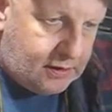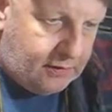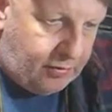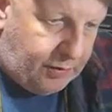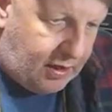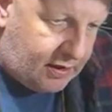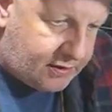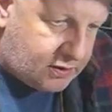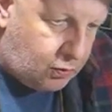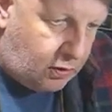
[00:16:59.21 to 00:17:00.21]
in the
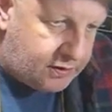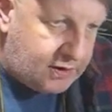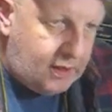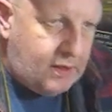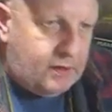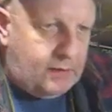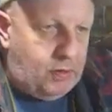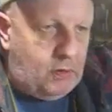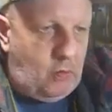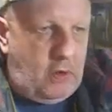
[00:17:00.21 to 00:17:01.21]
past was they'd
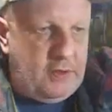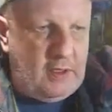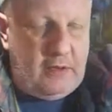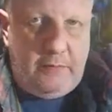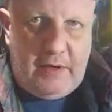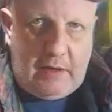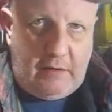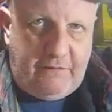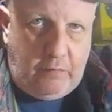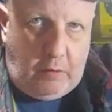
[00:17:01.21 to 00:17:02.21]
put one in the middle of